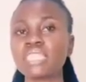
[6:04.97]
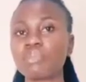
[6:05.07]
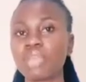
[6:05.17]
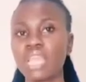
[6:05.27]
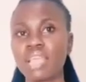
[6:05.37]

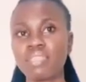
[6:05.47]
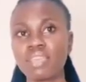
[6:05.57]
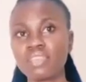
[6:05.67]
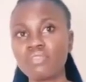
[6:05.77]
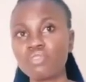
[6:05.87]
someone has a
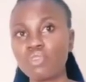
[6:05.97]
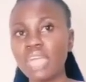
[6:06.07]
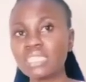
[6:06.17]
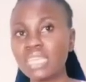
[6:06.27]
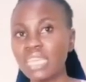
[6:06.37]
gift
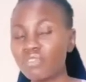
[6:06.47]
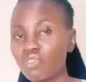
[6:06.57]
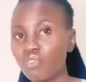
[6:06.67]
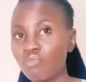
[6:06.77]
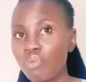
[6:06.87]

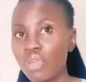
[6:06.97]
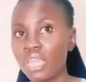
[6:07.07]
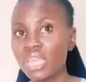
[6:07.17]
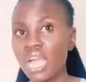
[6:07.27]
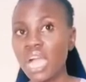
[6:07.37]
of
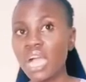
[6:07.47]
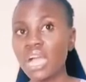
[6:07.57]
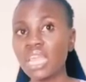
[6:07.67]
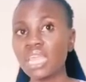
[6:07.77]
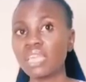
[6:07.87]
praying,
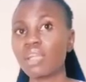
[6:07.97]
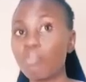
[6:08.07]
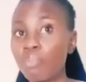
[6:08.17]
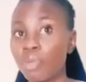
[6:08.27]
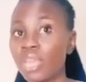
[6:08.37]
like
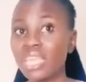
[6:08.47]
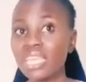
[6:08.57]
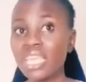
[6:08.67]
praying,